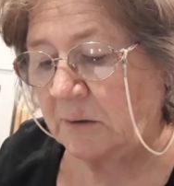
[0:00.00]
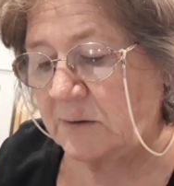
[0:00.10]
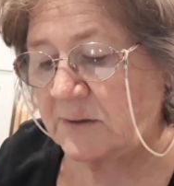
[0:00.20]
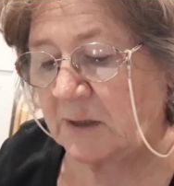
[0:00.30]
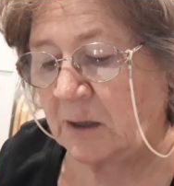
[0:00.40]

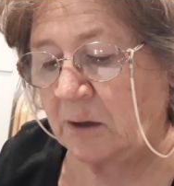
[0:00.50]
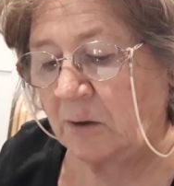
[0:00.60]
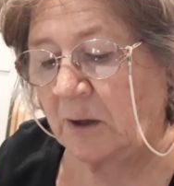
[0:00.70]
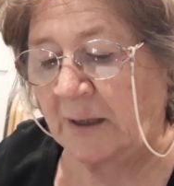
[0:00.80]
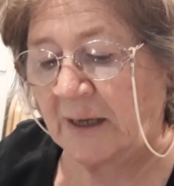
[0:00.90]
So
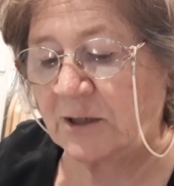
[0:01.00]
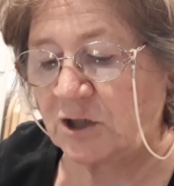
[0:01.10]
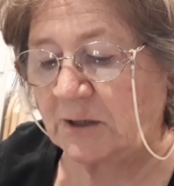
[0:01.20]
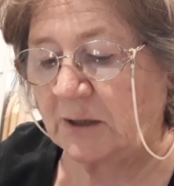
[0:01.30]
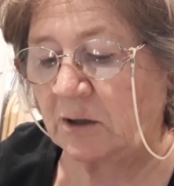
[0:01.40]
I
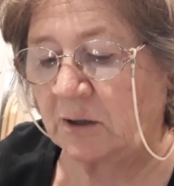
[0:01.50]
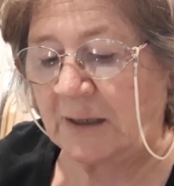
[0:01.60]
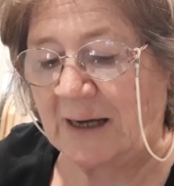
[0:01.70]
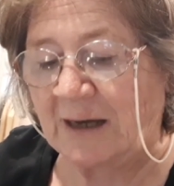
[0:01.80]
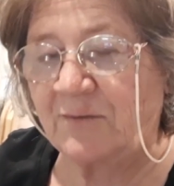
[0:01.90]
actually got
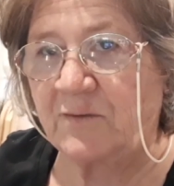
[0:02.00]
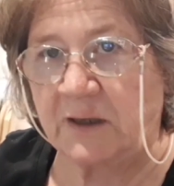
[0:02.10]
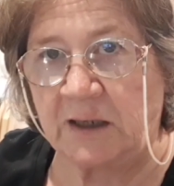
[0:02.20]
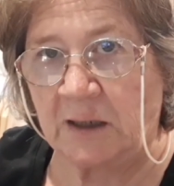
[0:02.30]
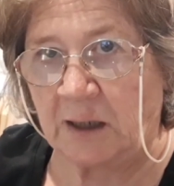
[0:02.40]
half a
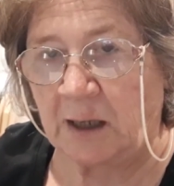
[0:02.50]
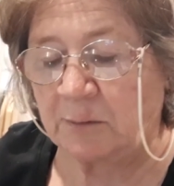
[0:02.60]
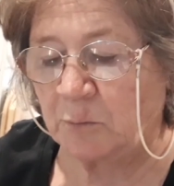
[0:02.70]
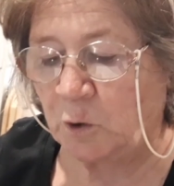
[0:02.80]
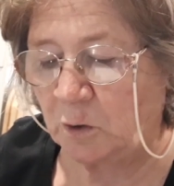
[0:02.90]
kilo
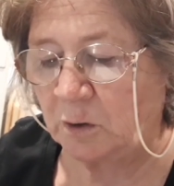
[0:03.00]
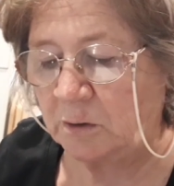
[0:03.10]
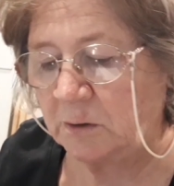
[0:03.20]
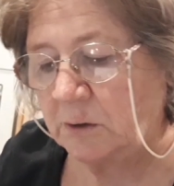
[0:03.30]
more